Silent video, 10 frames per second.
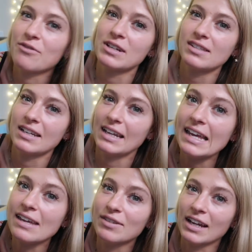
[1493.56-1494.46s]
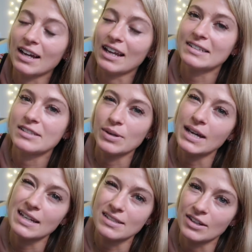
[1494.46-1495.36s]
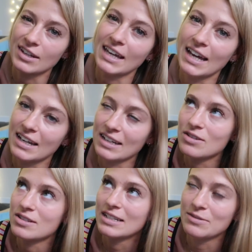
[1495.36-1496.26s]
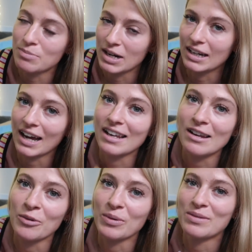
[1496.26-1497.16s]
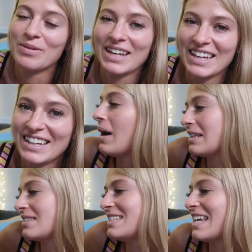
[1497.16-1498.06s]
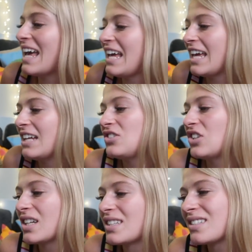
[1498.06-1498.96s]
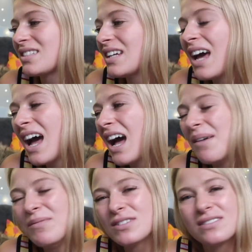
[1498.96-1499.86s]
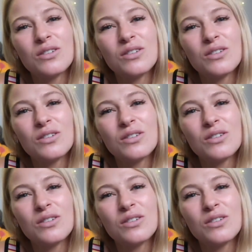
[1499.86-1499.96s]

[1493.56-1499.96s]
every Sunday evening I like to do a HIIT circuit, and I usually bring Niall along with me. But today it just, I'm just